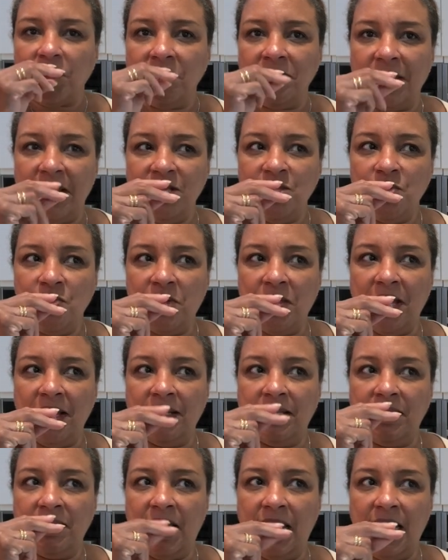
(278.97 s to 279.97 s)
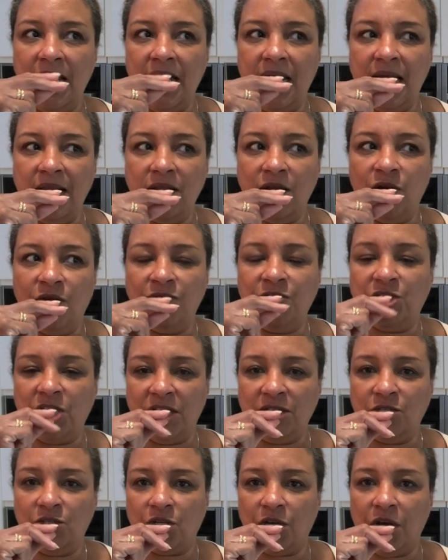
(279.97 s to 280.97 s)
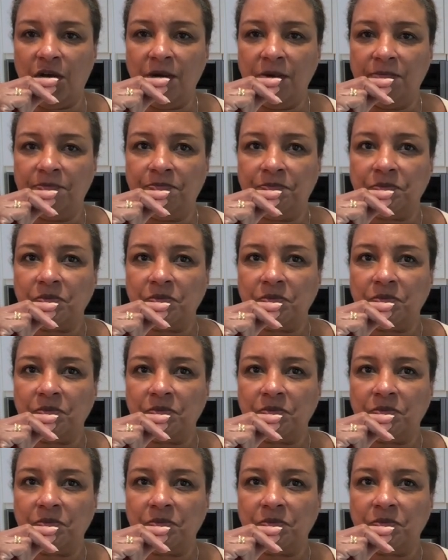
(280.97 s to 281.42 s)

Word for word: Then you get the hit of ginger.